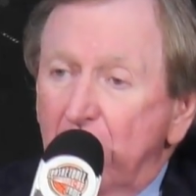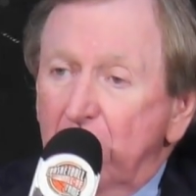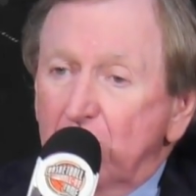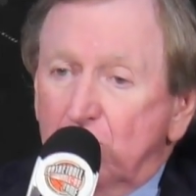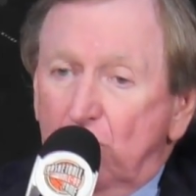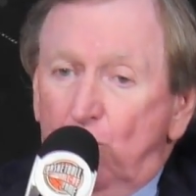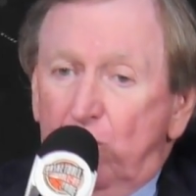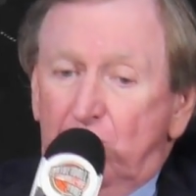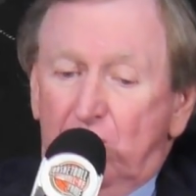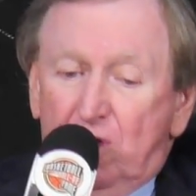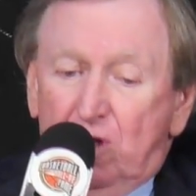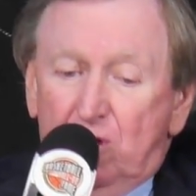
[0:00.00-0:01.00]
So
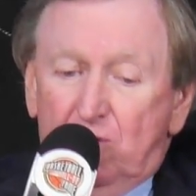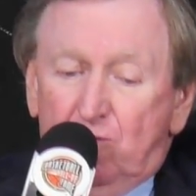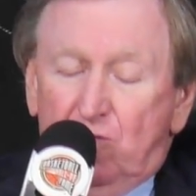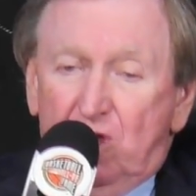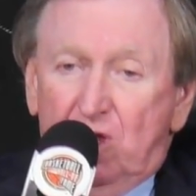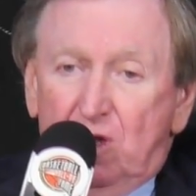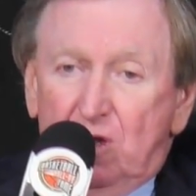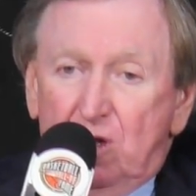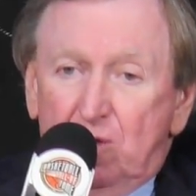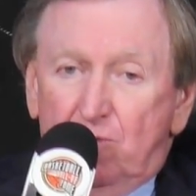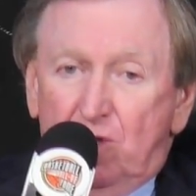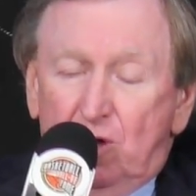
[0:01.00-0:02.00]

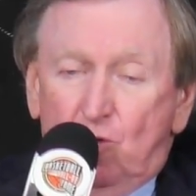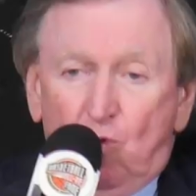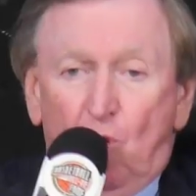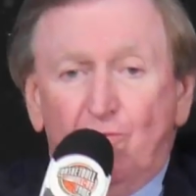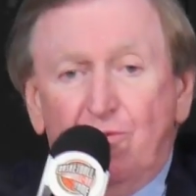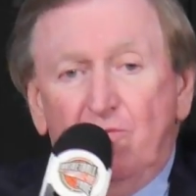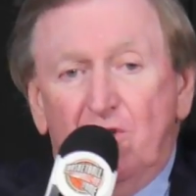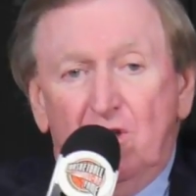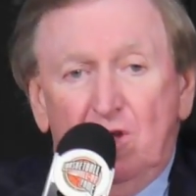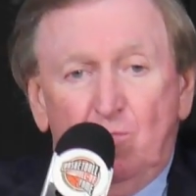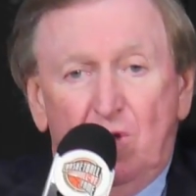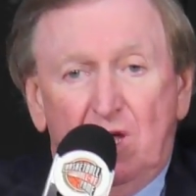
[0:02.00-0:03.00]
the growth of the
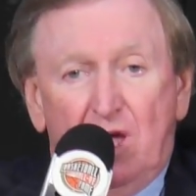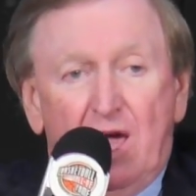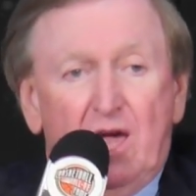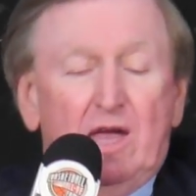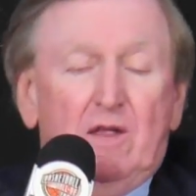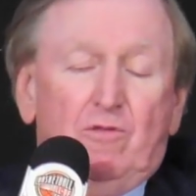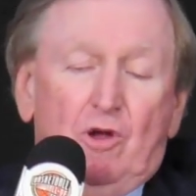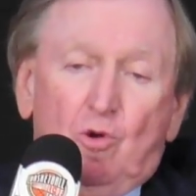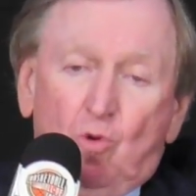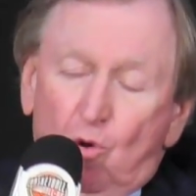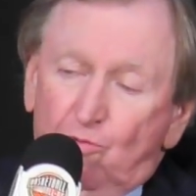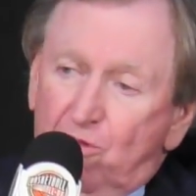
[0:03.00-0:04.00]
NBA, the
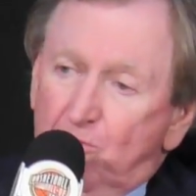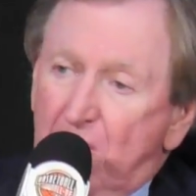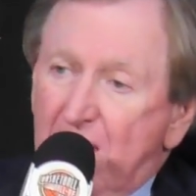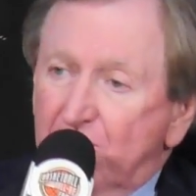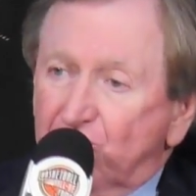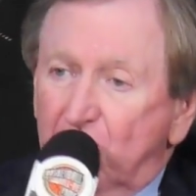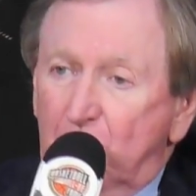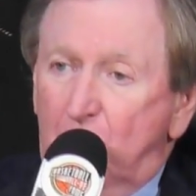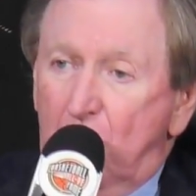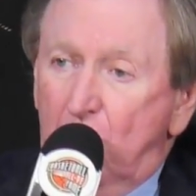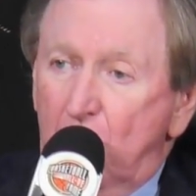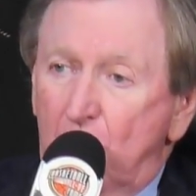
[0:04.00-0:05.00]
growth of
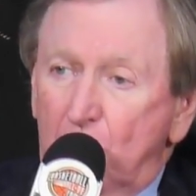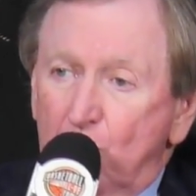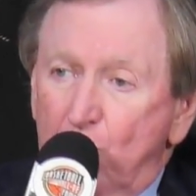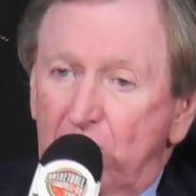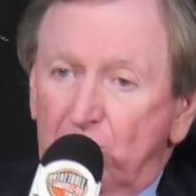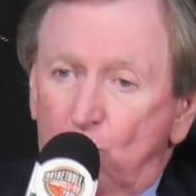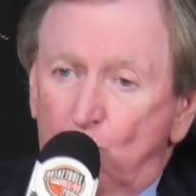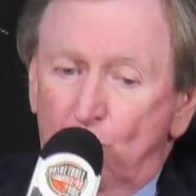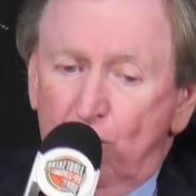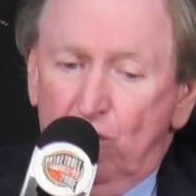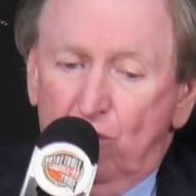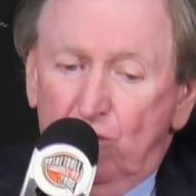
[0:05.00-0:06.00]
basketball all around the
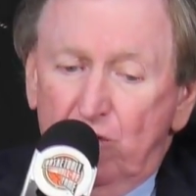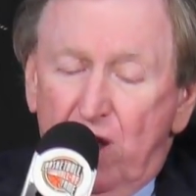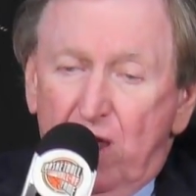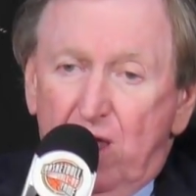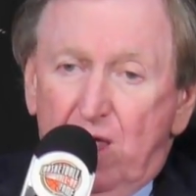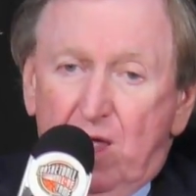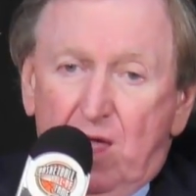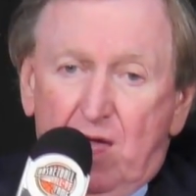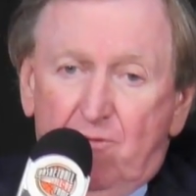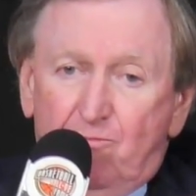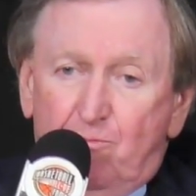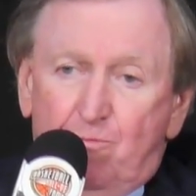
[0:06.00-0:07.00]
world
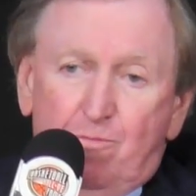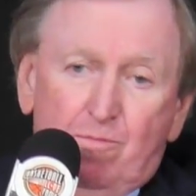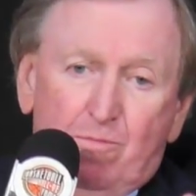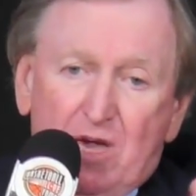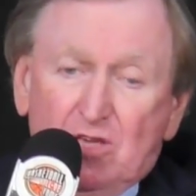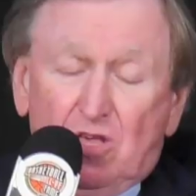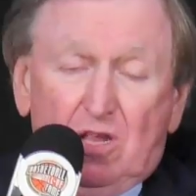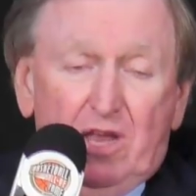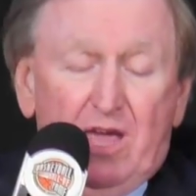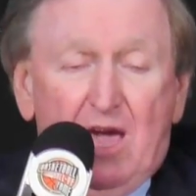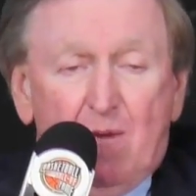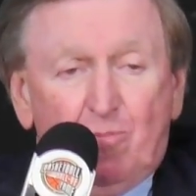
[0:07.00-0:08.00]
have
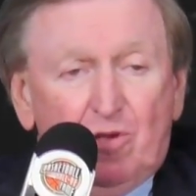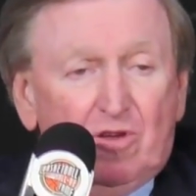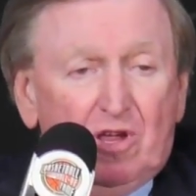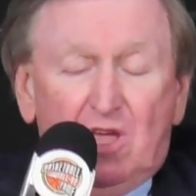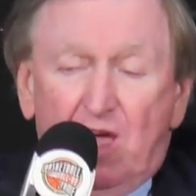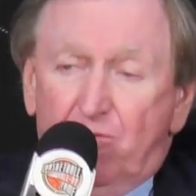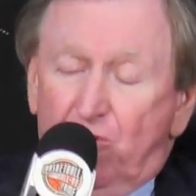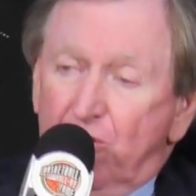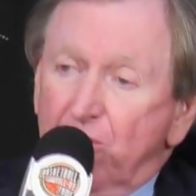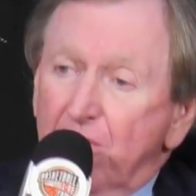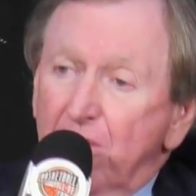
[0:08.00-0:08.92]
basically happened together.